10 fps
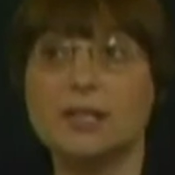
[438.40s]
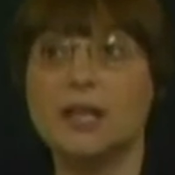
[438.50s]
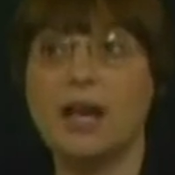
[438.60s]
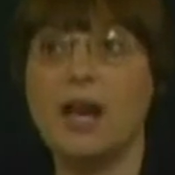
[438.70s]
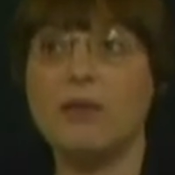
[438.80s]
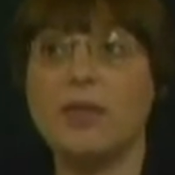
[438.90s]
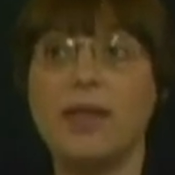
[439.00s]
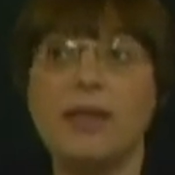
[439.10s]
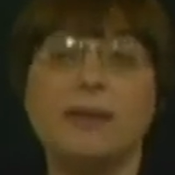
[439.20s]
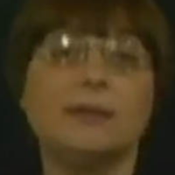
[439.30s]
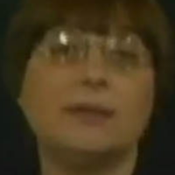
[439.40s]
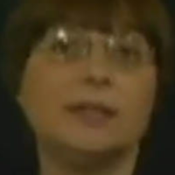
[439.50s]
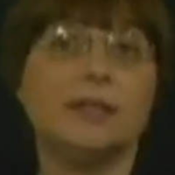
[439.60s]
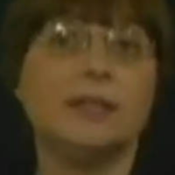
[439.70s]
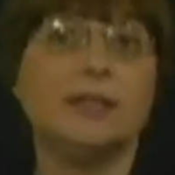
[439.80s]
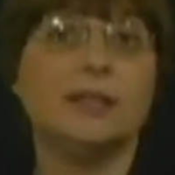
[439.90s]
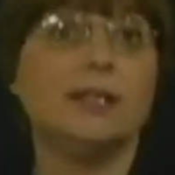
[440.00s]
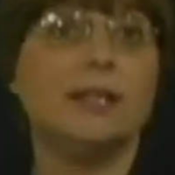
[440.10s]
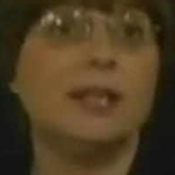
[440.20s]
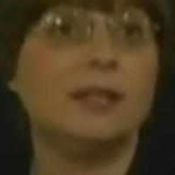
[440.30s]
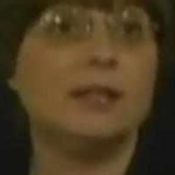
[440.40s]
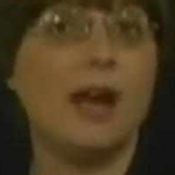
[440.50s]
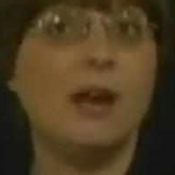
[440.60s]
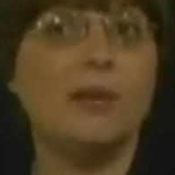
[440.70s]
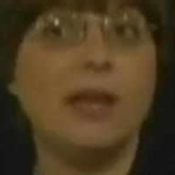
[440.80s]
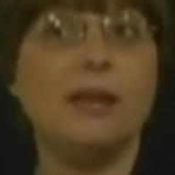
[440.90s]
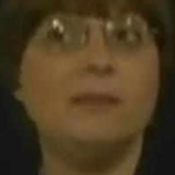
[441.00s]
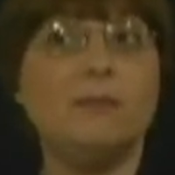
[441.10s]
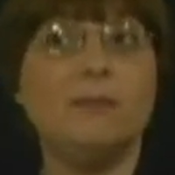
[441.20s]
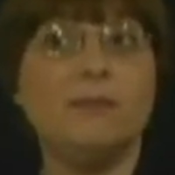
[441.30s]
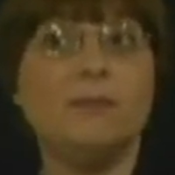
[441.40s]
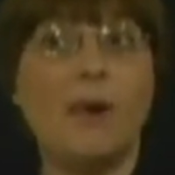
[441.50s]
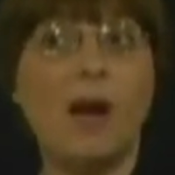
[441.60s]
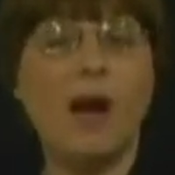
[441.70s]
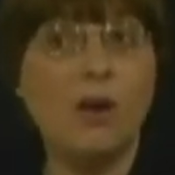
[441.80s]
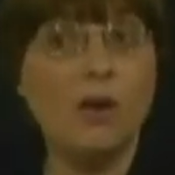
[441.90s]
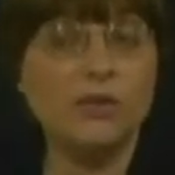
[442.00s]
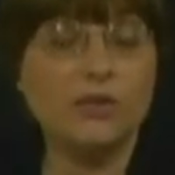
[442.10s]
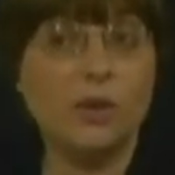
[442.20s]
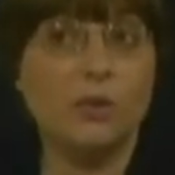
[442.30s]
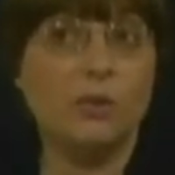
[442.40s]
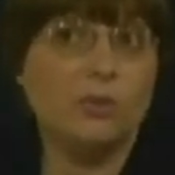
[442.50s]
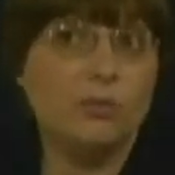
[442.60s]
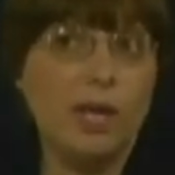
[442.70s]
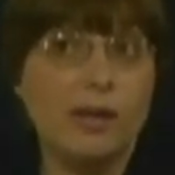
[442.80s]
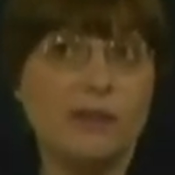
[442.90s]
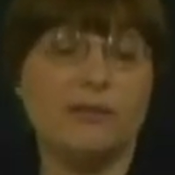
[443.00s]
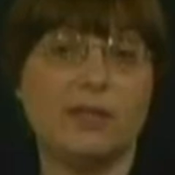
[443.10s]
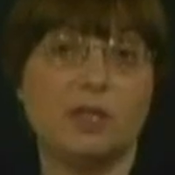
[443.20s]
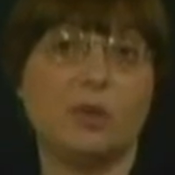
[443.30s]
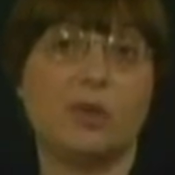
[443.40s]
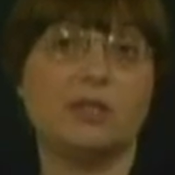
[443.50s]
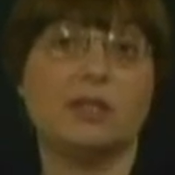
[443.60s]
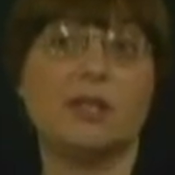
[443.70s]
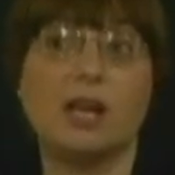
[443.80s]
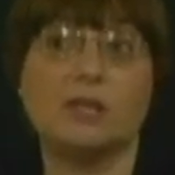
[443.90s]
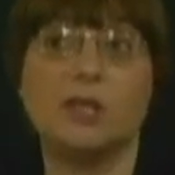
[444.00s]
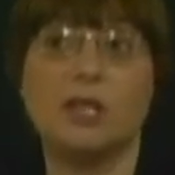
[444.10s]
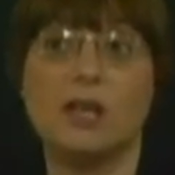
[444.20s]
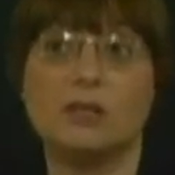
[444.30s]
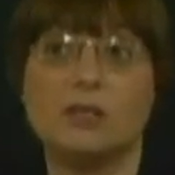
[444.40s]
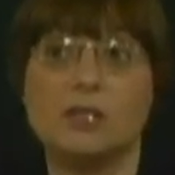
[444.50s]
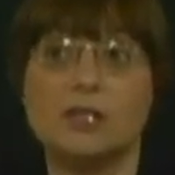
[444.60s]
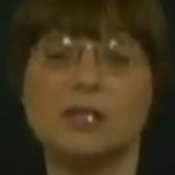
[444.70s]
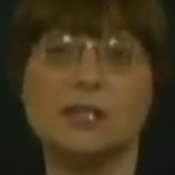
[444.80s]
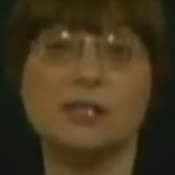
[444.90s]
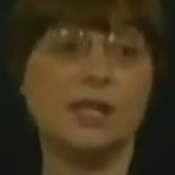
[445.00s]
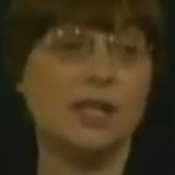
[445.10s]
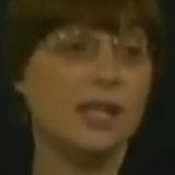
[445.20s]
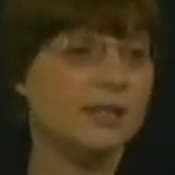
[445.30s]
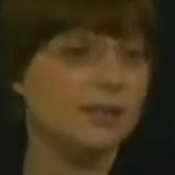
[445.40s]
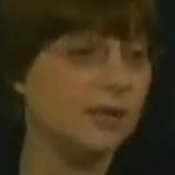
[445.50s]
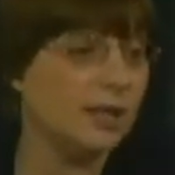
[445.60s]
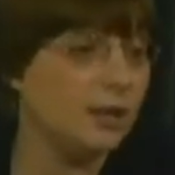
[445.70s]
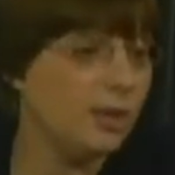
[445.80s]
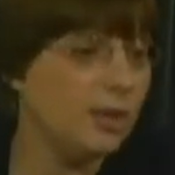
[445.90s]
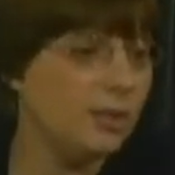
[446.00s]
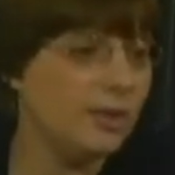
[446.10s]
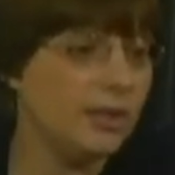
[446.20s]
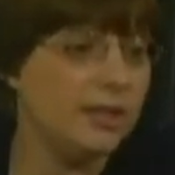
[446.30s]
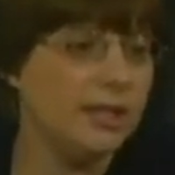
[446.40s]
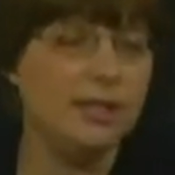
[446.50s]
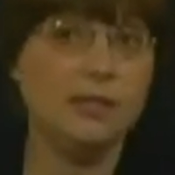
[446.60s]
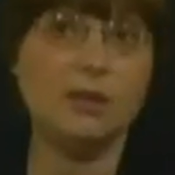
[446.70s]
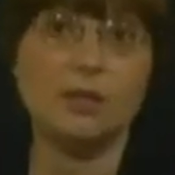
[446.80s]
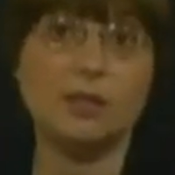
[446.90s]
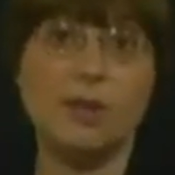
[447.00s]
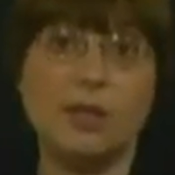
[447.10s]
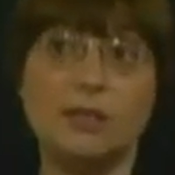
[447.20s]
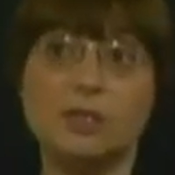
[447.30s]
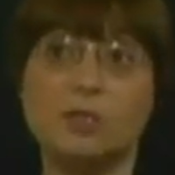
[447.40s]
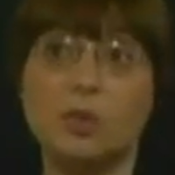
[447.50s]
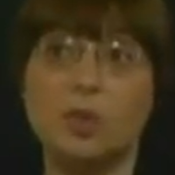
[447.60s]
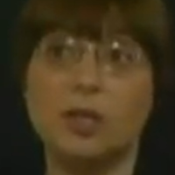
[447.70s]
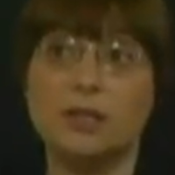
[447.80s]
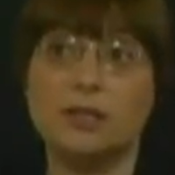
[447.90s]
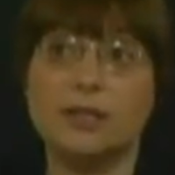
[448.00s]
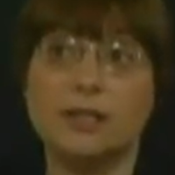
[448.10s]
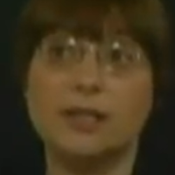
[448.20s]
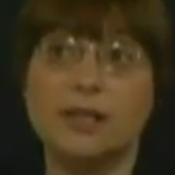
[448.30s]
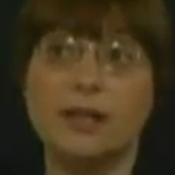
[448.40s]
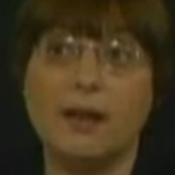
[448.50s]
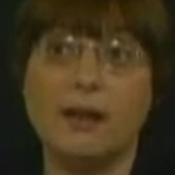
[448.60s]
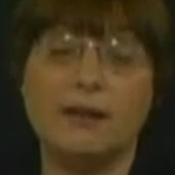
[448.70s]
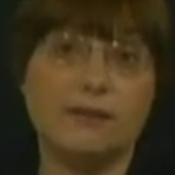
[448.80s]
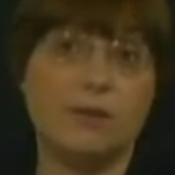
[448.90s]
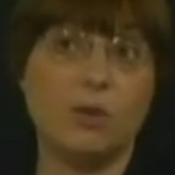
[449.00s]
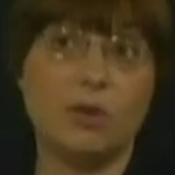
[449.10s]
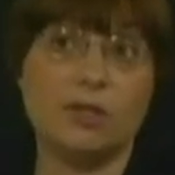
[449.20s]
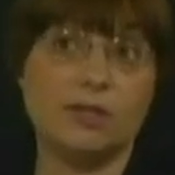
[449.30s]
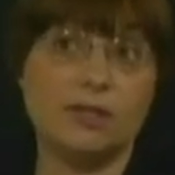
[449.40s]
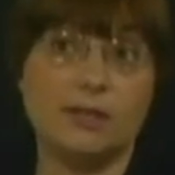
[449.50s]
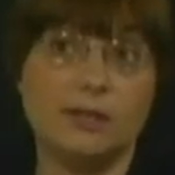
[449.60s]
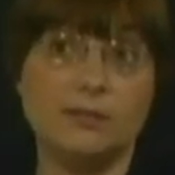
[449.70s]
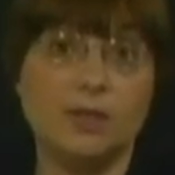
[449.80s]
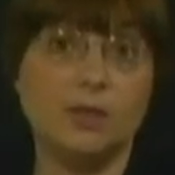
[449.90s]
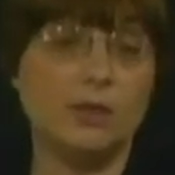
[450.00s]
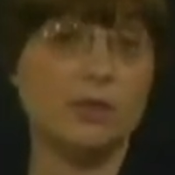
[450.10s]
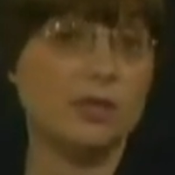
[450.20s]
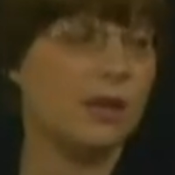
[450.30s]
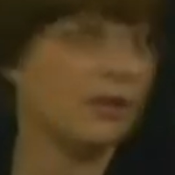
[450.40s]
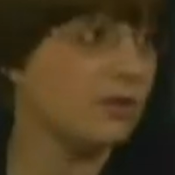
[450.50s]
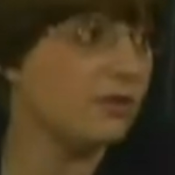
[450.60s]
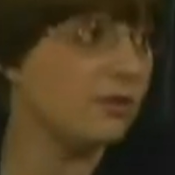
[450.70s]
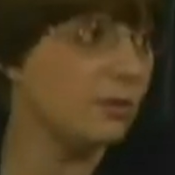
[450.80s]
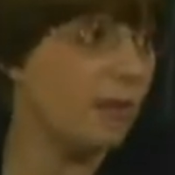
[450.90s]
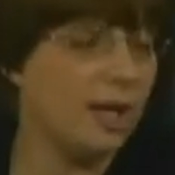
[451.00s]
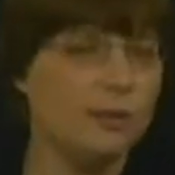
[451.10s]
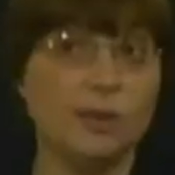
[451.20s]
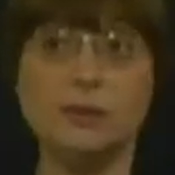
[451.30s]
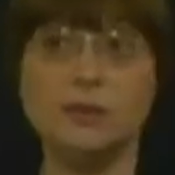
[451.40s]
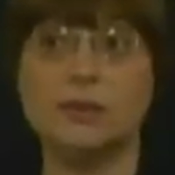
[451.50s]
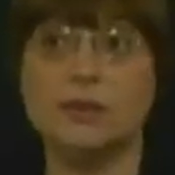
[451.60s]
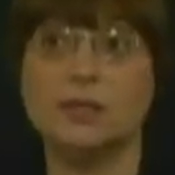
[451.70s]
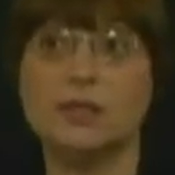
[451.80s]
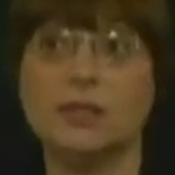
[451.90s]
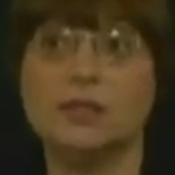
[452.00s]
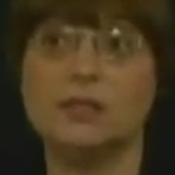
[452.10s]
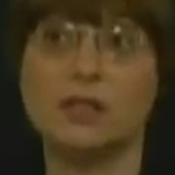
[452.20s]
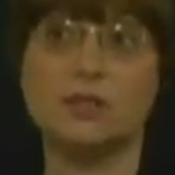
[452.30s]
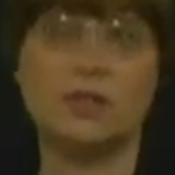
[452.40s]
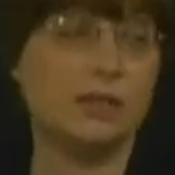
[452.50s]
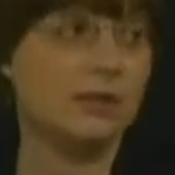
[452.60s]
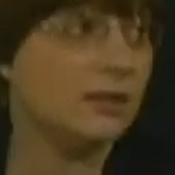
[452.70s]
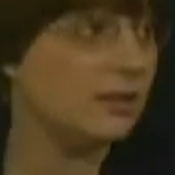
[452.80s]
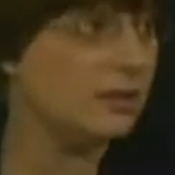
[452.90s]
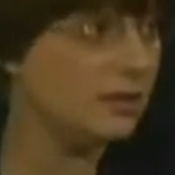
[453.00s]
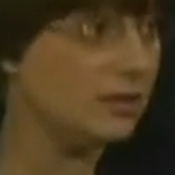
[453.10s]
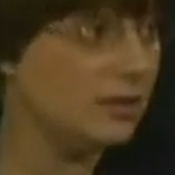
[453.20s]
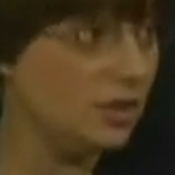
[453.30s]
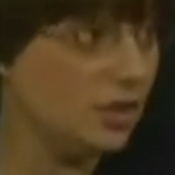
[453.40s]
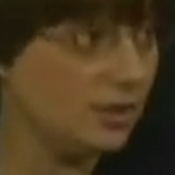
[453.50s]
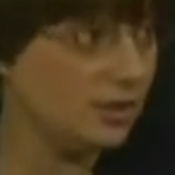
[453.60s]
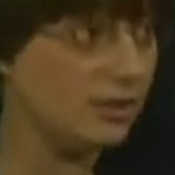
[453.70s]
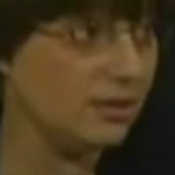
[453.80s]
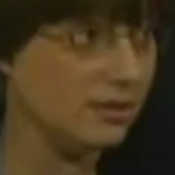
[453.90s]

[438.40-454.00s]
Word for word: how they, how they are also may have experienced a cosmic consciousness. And some of the people that he talks about in his book are, of course, um, you know, there's characters from the Bible, such as Jesus.